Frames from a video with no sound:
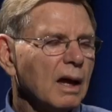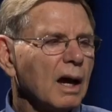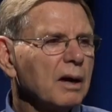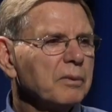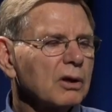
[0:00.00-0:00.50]

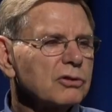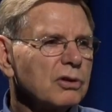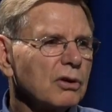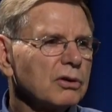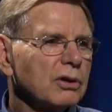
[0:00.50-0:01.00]
I'm not
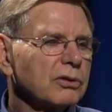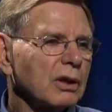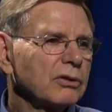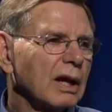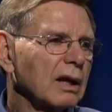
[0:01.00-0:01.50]
sure just
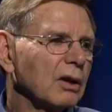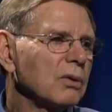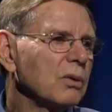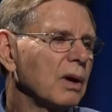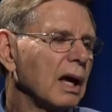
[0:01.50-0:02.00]
exactly
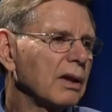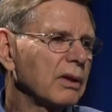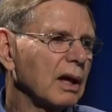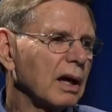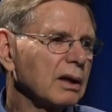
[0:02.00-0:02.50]
who had
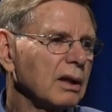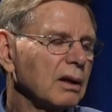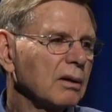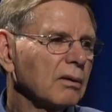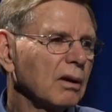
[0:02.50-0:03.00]
the
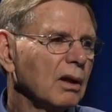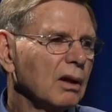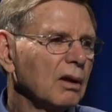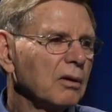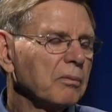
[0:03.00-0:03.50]
idea,
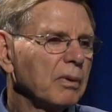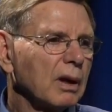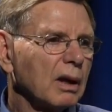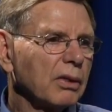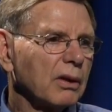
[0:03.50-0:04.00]

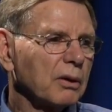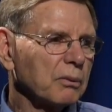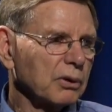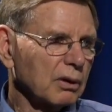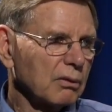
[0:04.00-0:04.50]
but I thought it
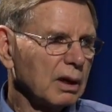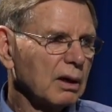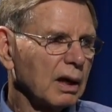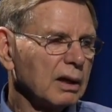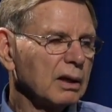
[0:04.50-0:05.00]
was a great
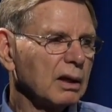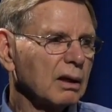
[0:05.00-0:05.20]
idea.